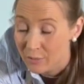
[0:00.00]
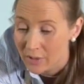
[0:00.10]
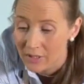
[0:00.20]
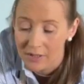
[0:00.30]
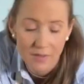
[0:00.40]

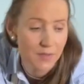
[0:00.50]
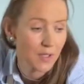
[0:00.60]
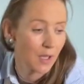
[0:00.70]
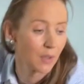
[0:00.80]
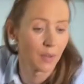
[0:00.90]
mil.
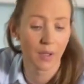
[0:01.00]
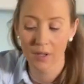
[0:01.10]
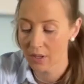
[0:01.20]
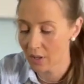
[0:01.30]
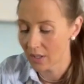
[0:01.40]
So
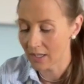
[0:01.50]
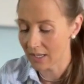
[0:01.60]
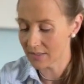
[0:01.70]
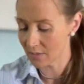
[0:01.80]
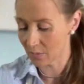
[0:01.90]

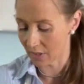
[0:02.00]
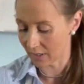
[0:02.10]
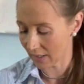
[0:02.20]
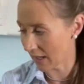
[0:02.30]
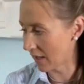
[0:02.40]
let's
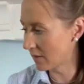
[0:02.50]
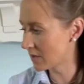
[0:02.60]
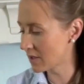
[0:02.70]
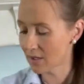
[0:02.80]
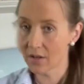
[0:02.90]
work
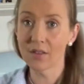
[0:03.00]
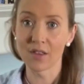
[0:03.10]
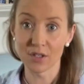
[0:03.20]
out the